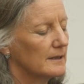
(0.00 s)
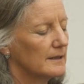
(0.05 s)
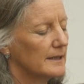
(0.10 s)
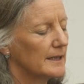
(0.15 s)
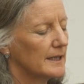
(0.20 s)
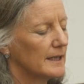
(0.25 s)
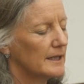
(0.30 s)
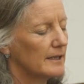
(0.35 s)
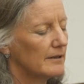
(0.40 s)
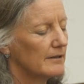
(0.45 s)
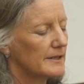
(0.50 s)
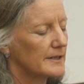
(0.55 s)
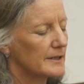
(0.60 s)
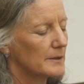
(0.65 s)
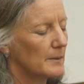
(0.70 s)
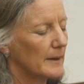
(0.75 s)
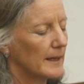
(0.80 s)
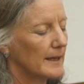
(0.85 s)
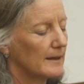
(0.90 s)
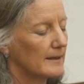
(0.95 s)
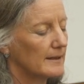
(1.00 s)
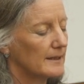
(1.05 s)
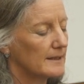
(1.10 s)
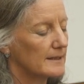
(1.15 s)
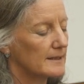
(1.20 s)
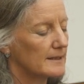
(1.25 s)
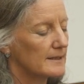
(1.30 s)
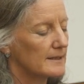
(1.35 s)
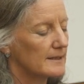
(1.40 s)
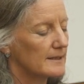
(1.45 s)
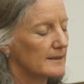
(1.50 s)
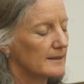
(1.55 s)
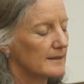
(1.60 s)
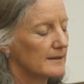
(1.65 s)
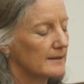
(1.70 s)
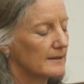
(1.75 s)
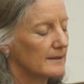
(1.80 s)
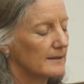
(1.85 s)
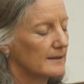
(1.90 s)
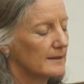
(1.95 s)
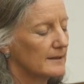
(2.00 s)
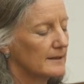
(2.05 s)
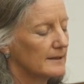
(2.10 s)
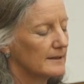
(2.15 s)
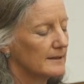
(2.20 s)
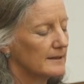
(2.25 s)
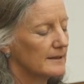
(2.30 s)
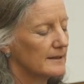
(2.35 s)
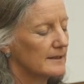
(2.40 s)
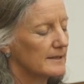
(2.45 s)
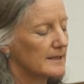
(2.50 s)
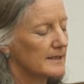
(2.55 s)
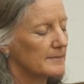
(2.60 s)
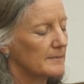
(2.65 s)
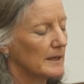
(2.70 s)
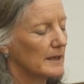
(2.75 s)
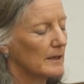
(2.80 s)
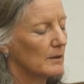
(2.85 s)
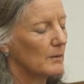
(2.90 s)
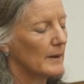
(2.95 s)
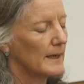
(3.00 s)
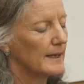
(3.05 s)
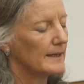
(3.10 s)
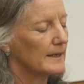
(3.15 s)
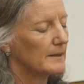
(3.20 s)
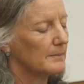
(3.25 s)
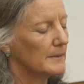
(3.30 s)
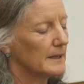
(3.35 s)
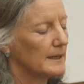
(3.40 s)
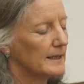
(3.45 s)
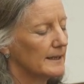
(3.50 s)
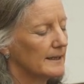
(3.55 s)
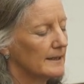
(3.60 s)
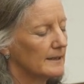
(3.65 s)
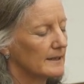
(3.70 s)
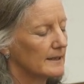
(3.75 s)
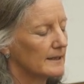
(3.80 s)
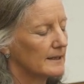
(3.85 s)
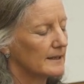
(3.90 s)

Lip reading: here is awakeness. This is my awake me.